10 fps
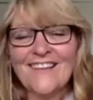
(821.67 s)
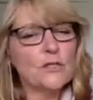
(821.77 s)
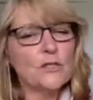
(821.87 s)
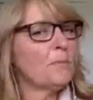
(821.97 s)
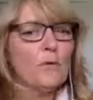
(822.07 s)
You
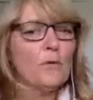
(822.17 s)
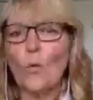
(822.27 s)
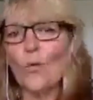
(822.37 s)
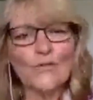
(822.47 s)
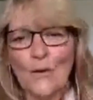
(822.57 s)
spend
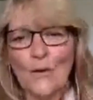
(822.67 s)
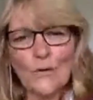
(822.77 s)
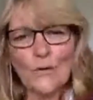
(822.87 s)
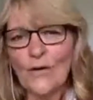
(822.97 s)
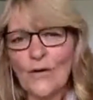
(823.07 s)
all the time on
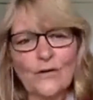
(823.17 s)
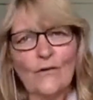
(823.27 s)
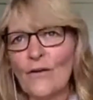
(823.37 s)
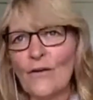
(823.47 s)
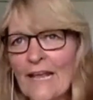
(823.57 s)
your own in your
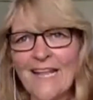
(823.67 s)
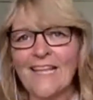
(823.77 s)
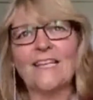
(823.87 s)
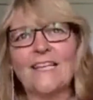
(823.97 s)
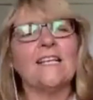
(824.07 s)
own
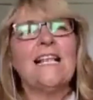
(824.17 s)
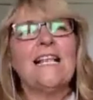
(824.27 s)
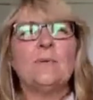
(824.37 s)
head, and